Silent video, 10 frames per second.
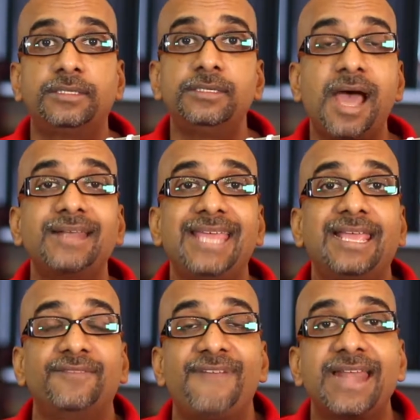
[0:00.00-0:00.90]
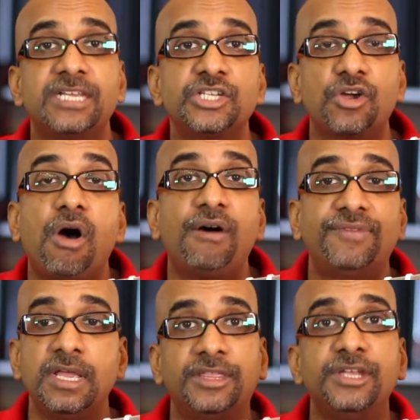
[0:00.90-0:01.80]
do not take advantage
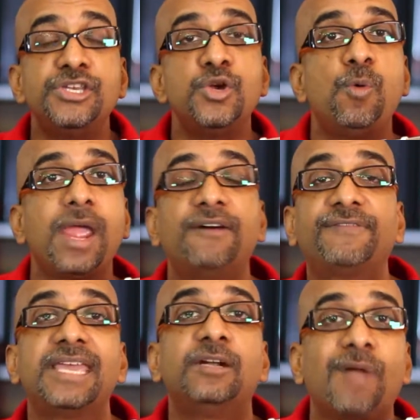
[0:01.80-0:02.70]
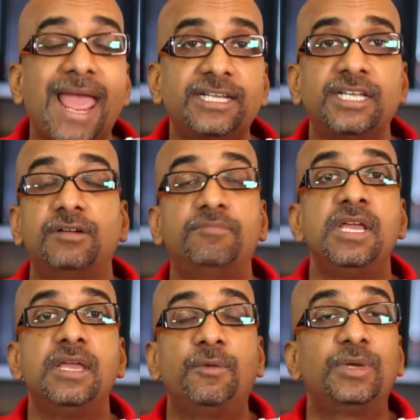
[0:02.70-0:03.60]
of the new way of interacting
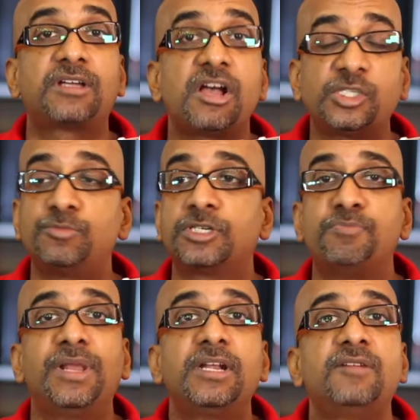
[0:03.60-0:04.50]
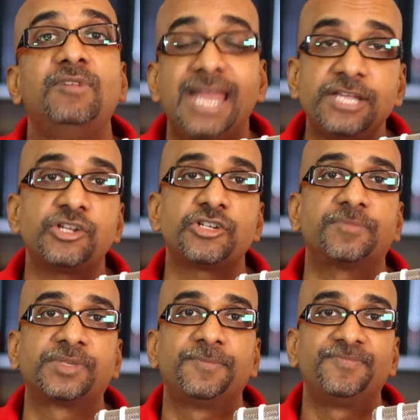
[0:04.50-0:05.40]
with customers, building
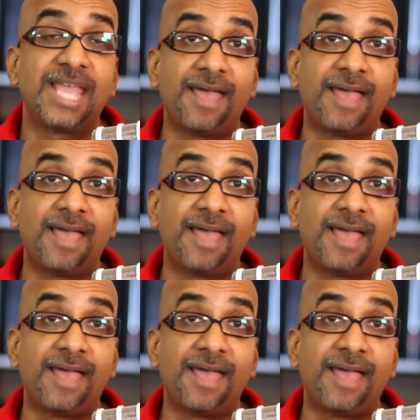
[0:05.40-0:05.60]
relationships.